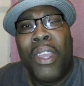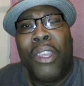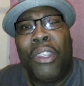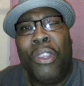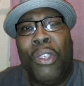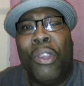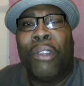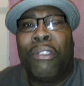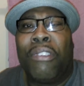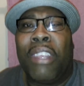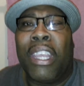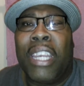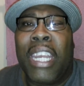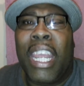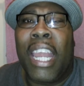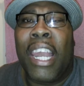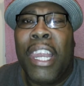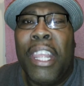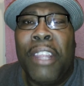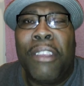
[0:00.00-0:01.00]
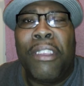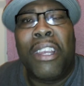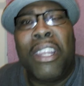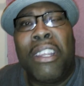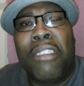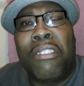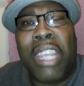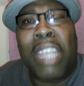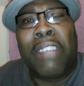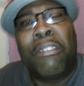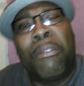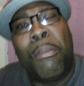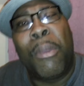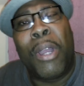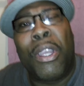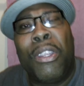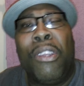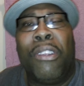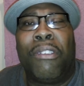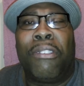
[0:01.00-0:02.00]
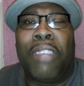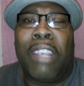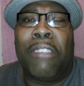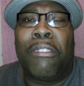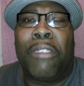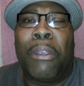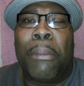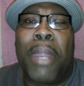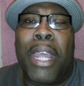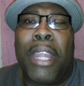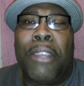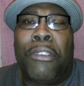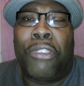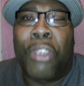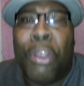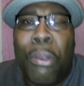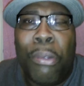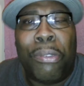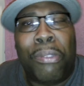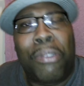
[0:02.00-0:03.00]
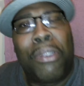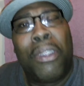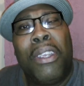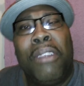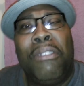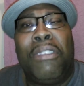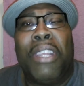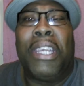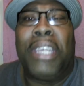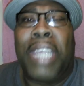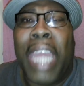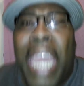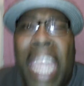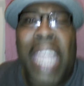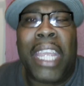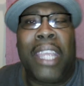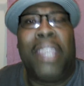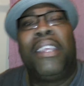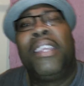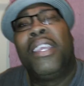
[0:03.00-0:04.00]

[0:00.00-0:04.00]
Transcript: You'll take that lethal injection, boy. You'll take some of that juice today